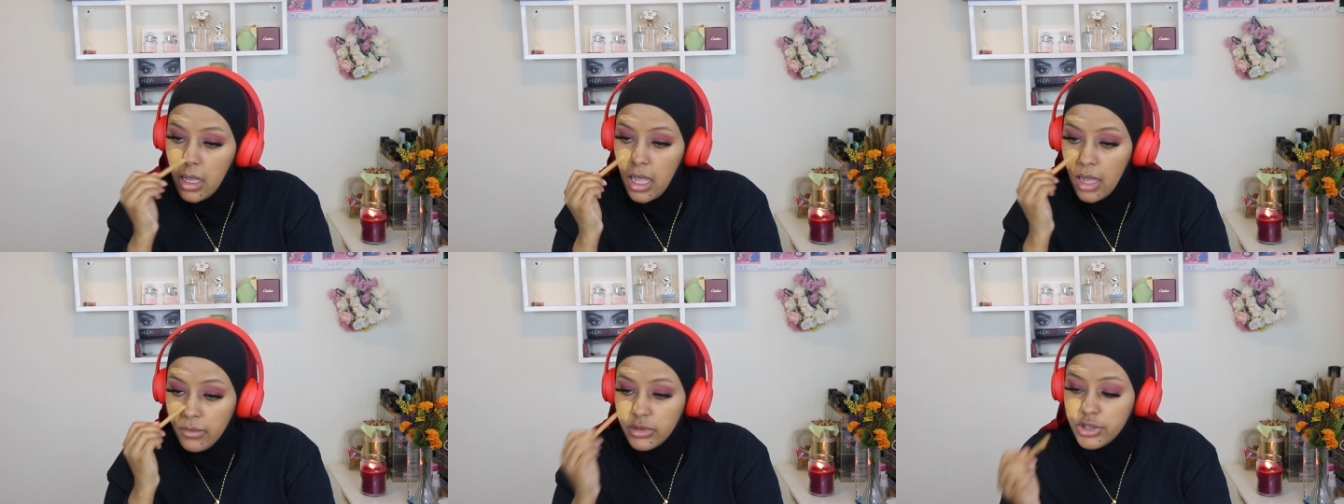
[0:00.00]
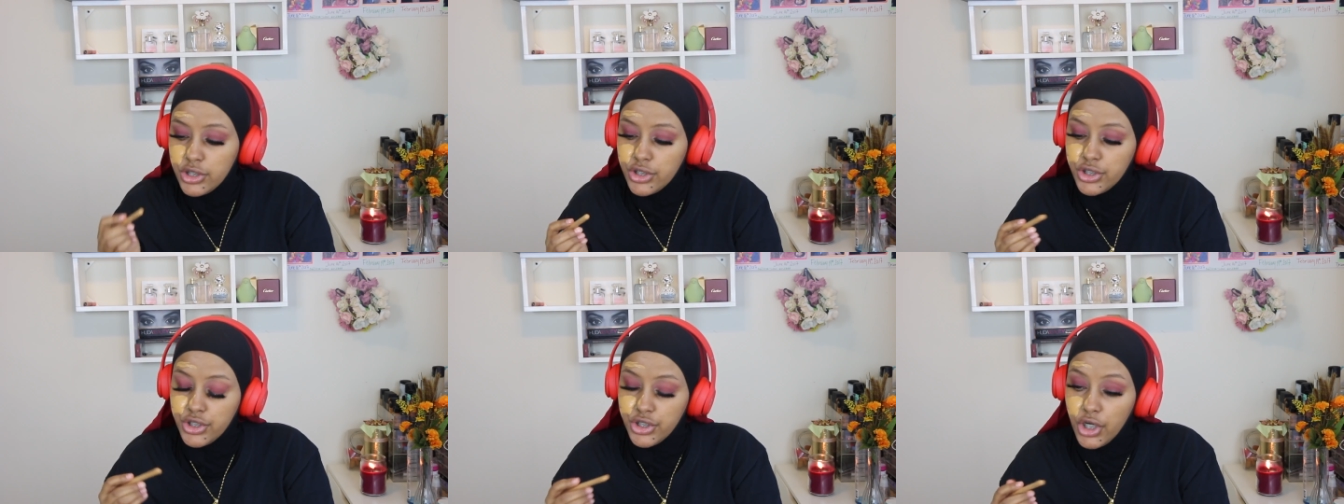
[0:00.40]
I was
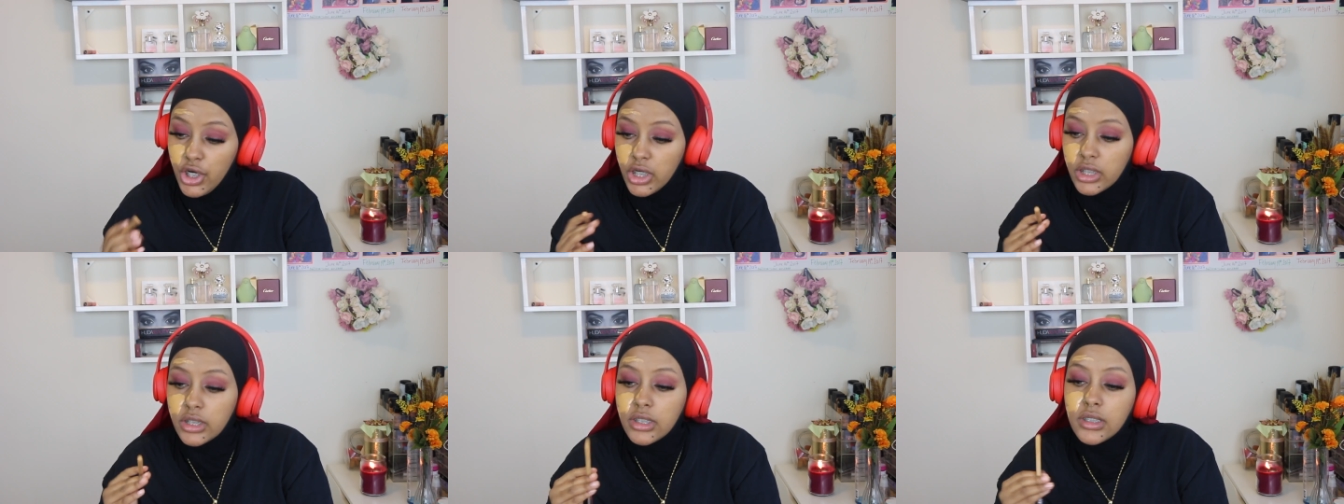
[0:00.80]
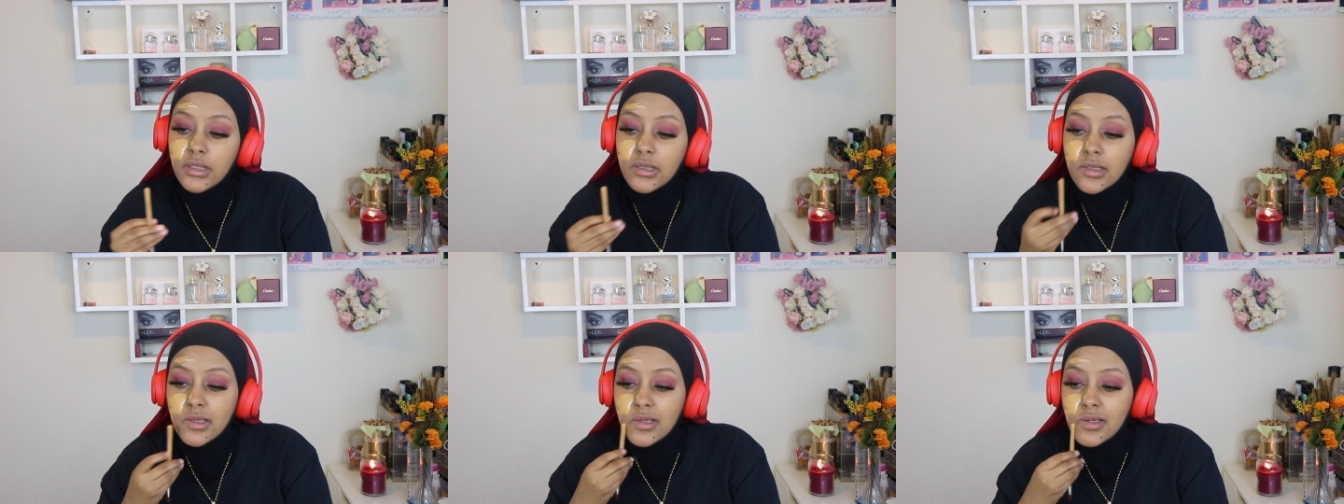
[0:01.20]
shook
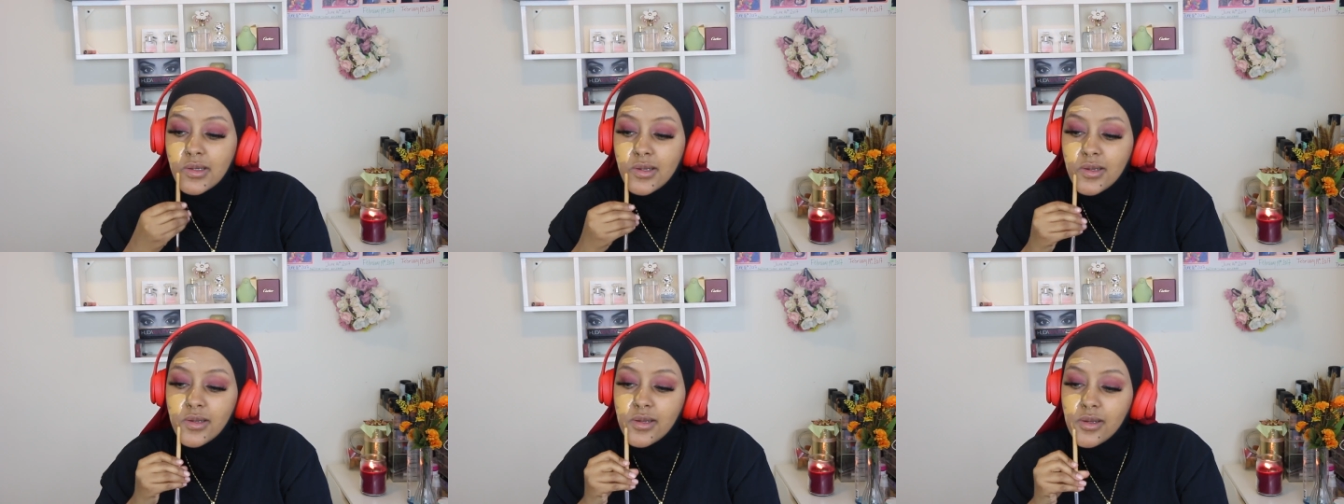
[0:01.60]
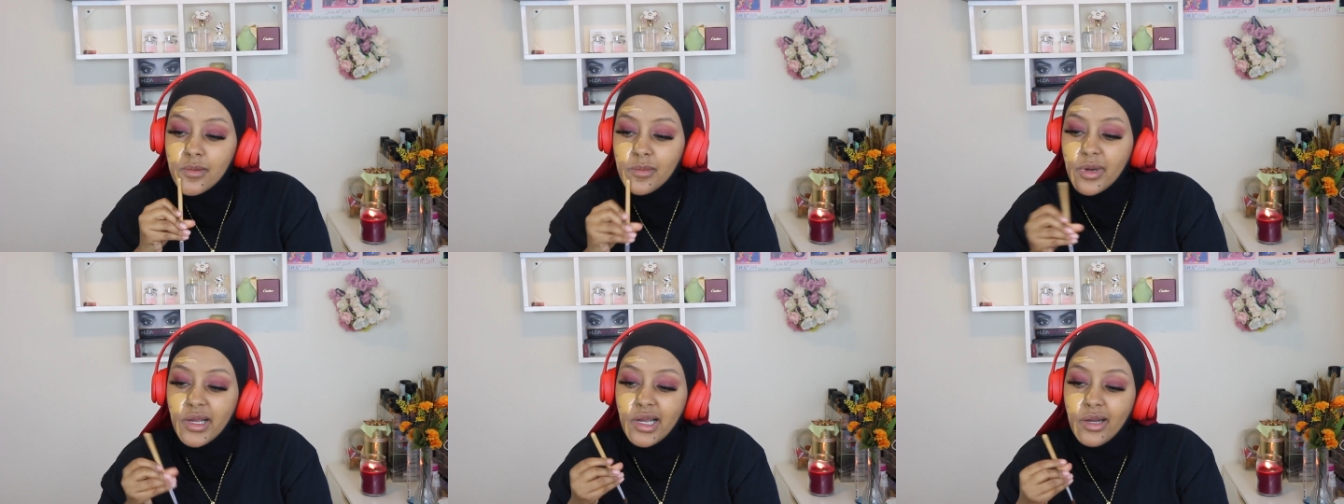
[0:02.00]

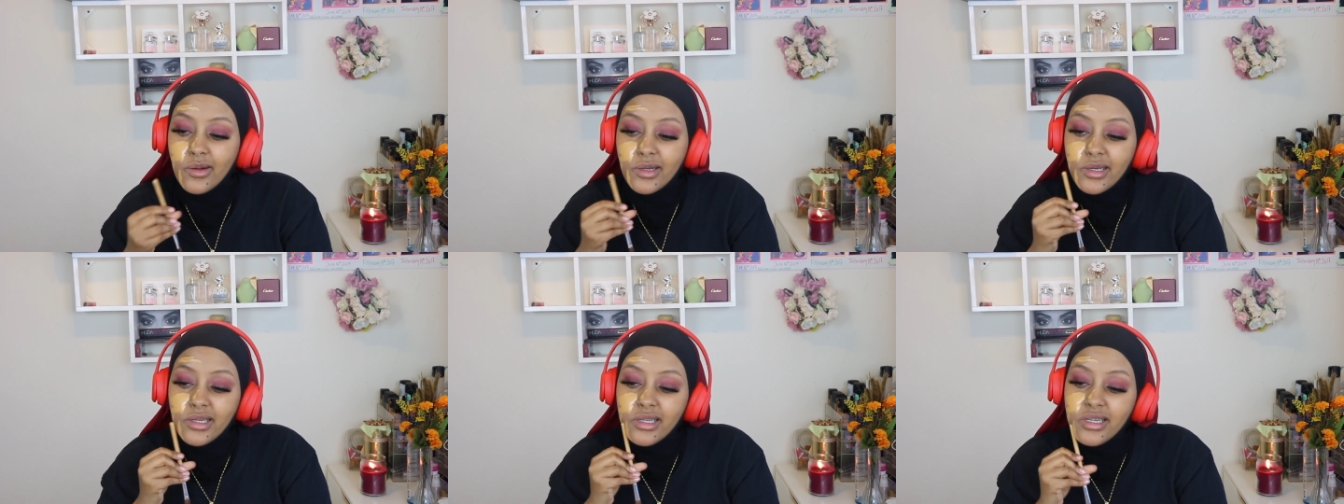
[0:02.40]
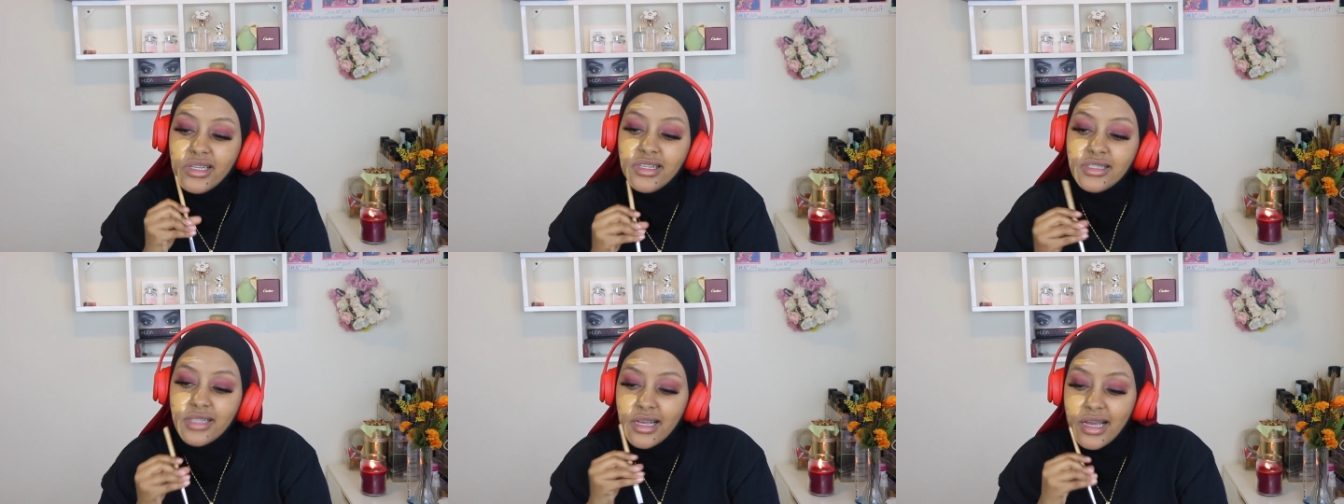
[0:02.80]
by how good it
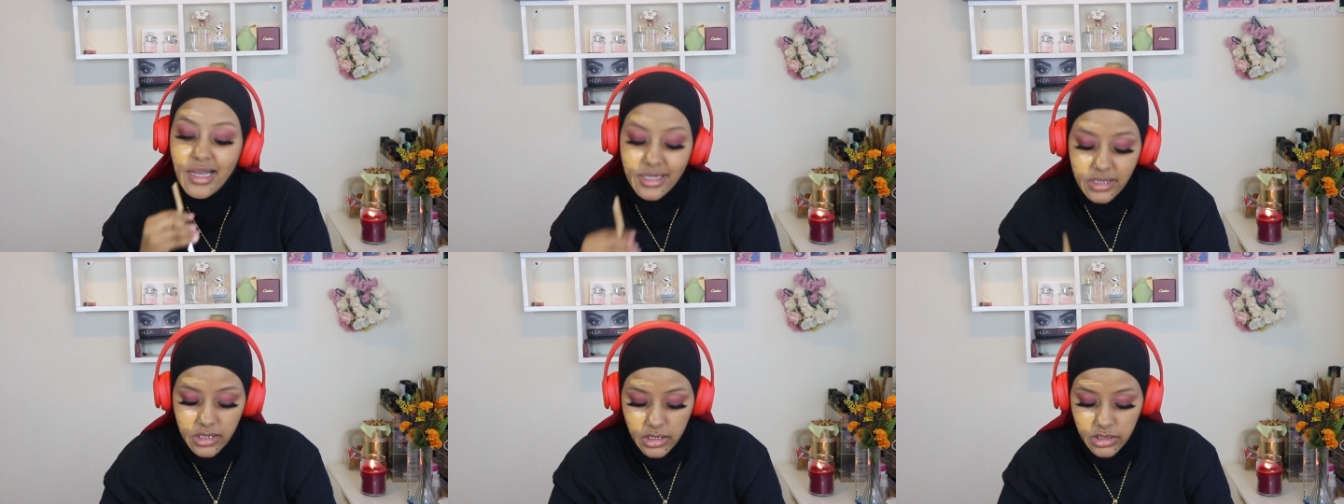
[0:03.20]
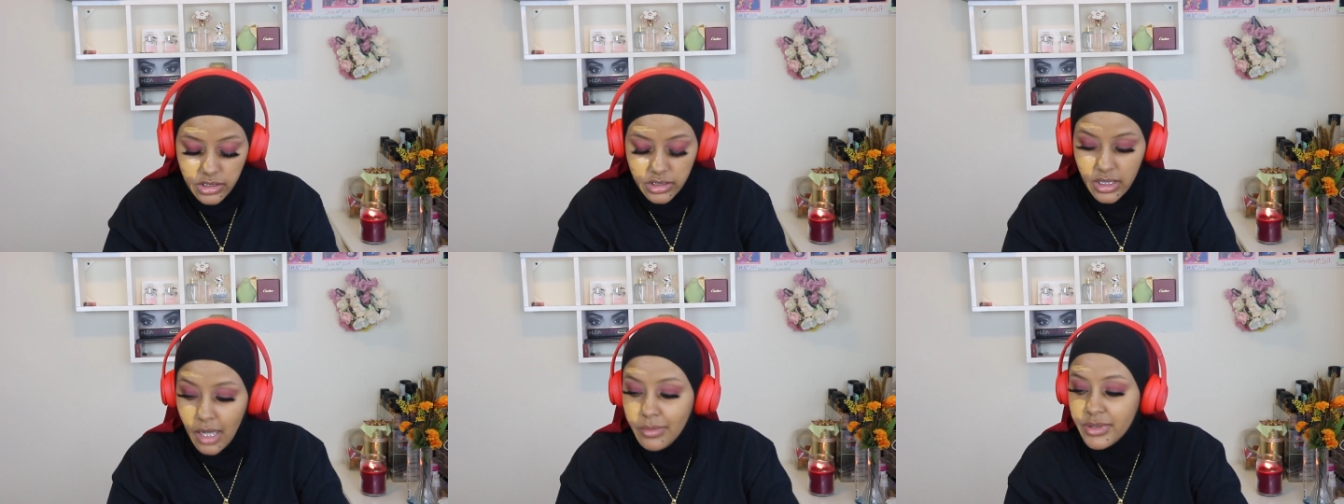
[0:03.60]
is. Ask a
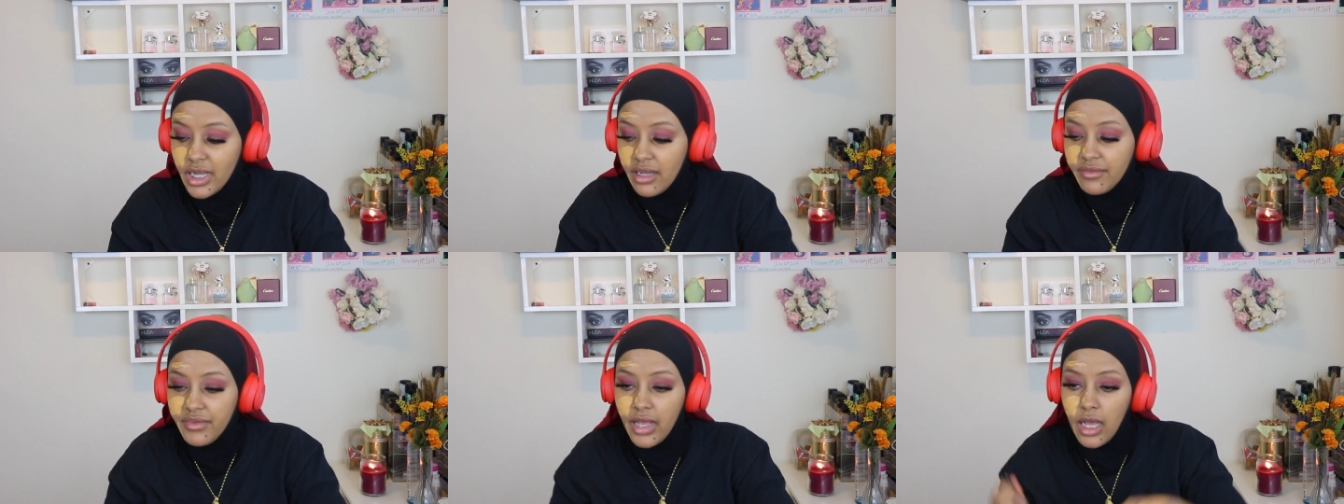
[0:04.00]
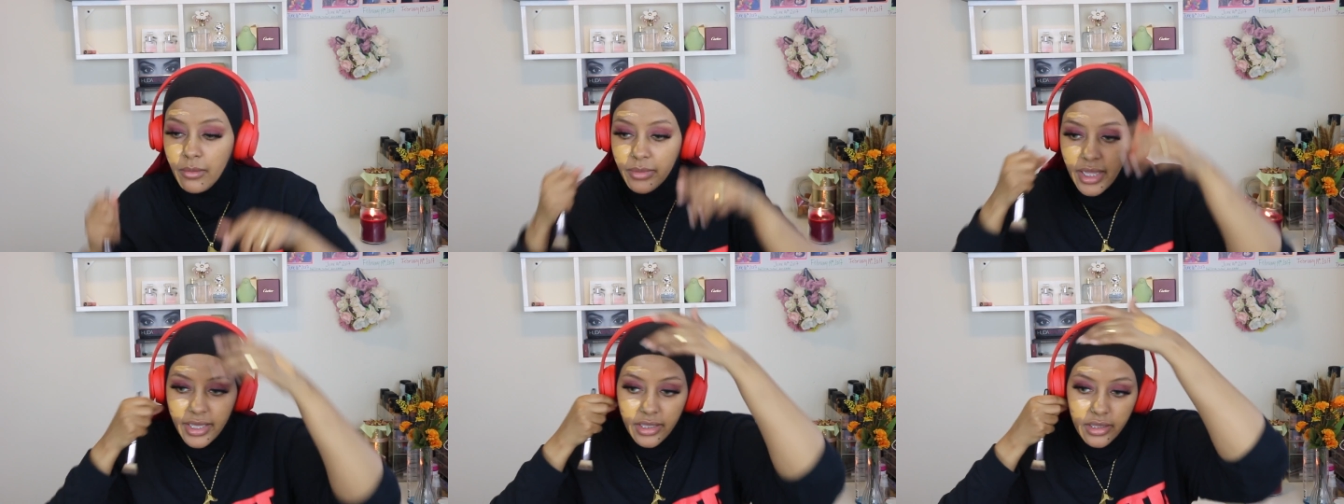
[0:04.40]
Snapchat
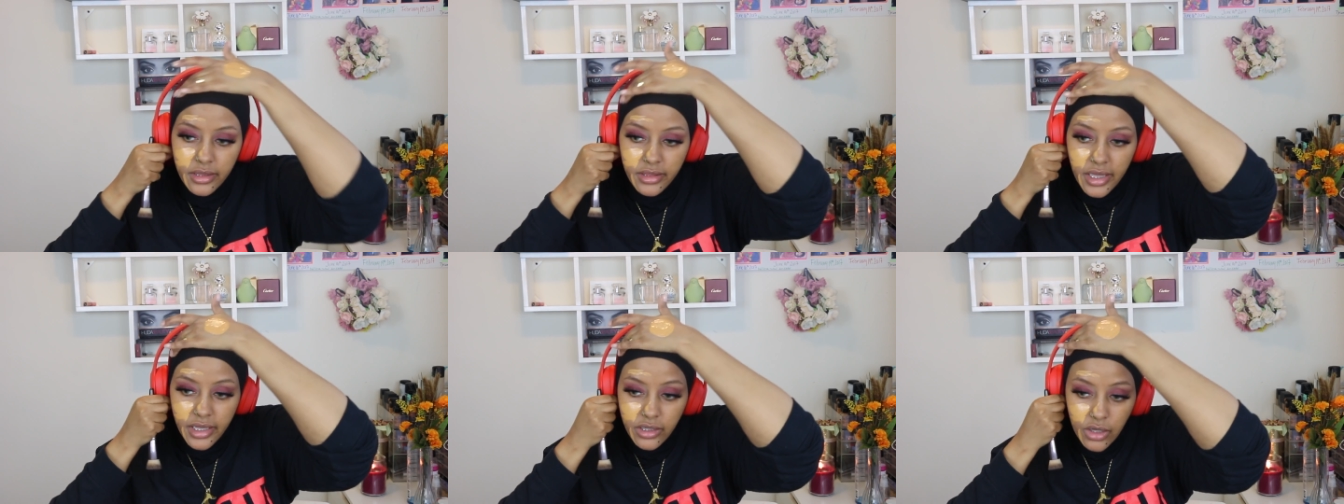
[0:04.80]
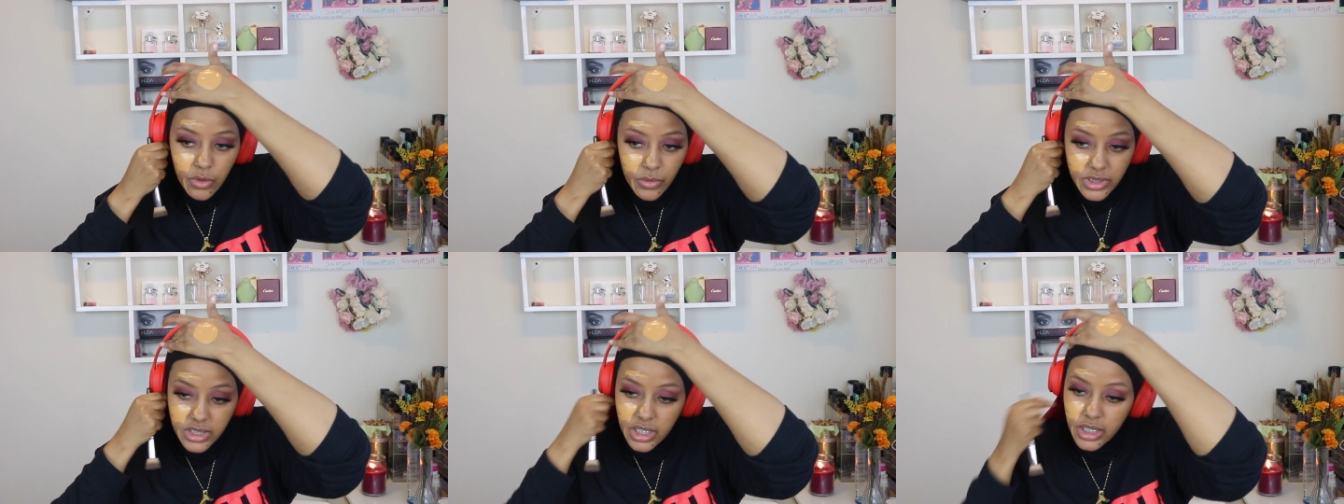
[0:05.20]
fam, like, they
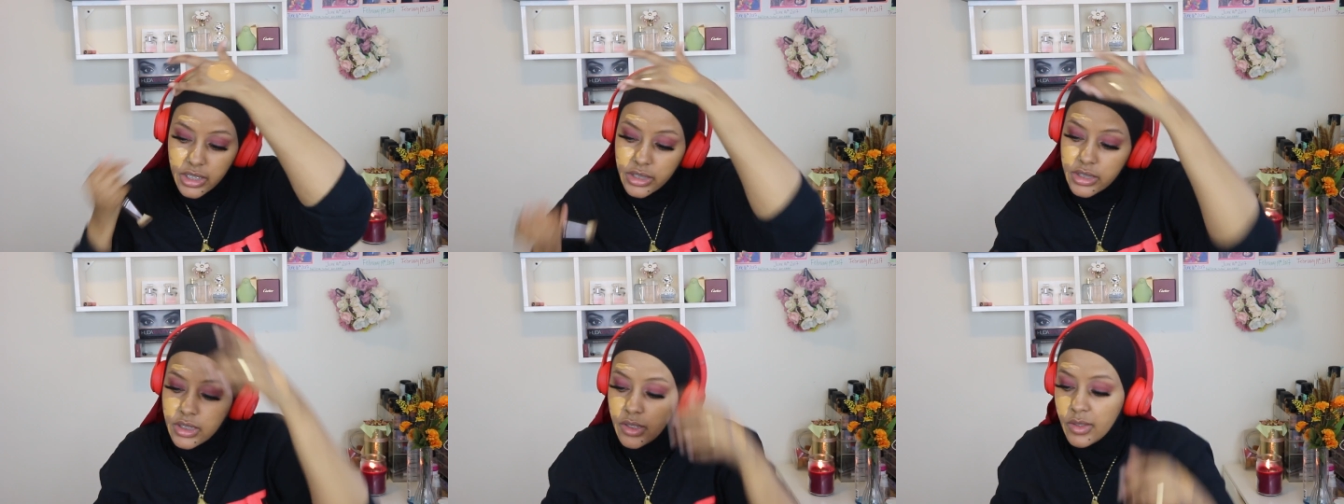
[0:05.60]
know it's good.